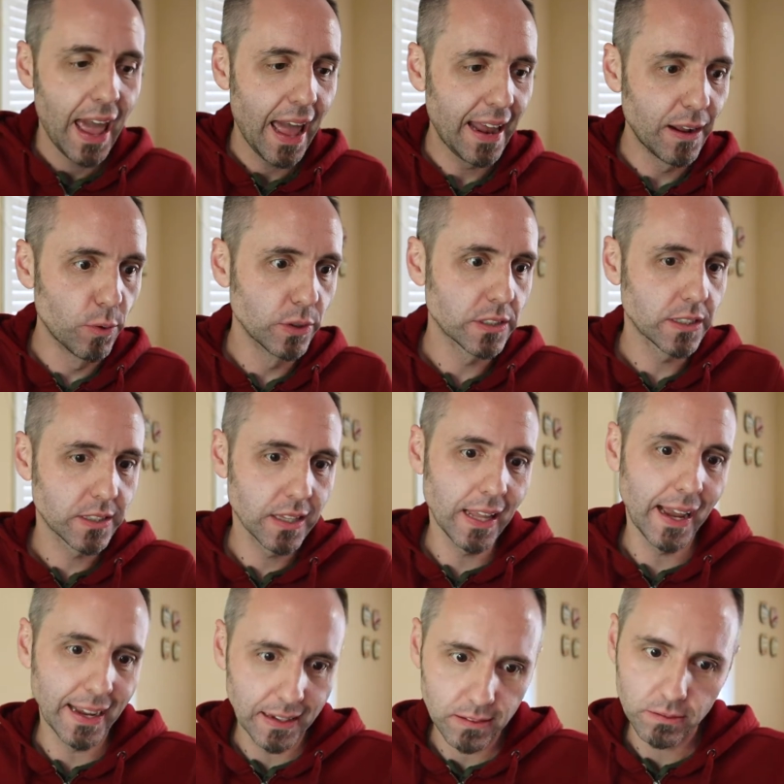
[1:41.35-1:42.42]
And it was
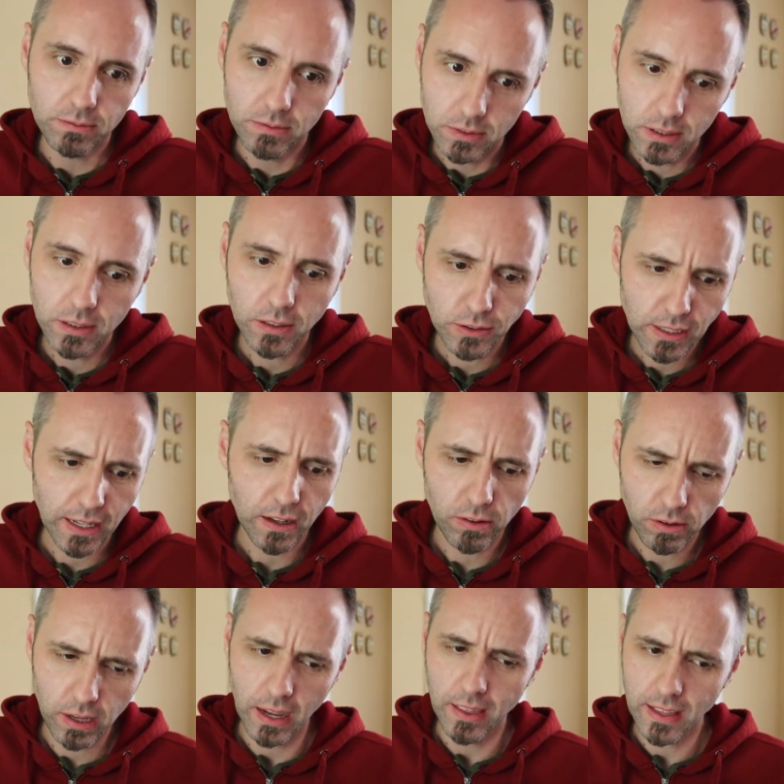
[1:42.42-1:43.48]
like, I was like,
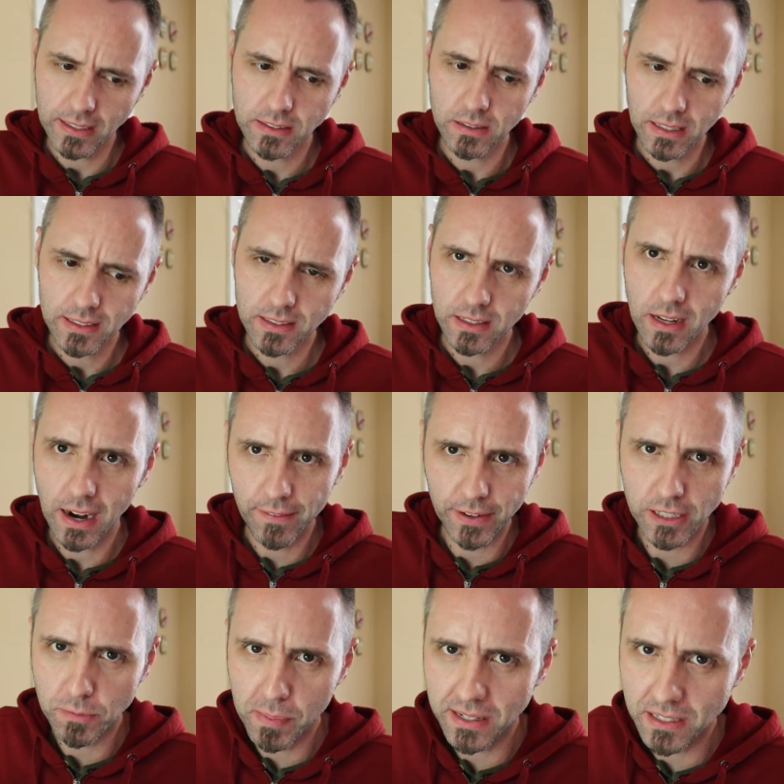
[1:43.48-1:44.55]
okay, that's, that's kind of
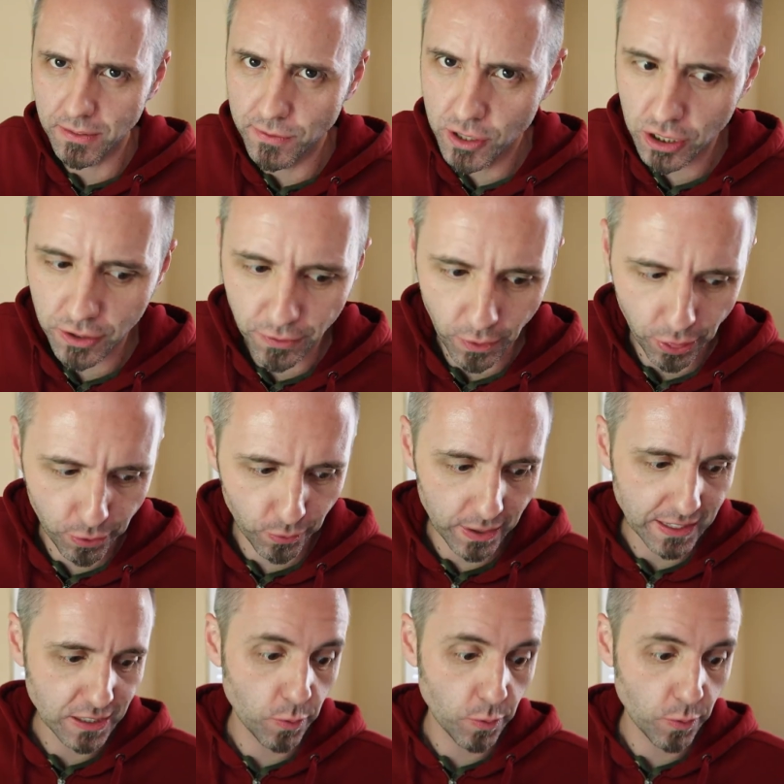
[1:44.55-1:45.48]
expensive just for three.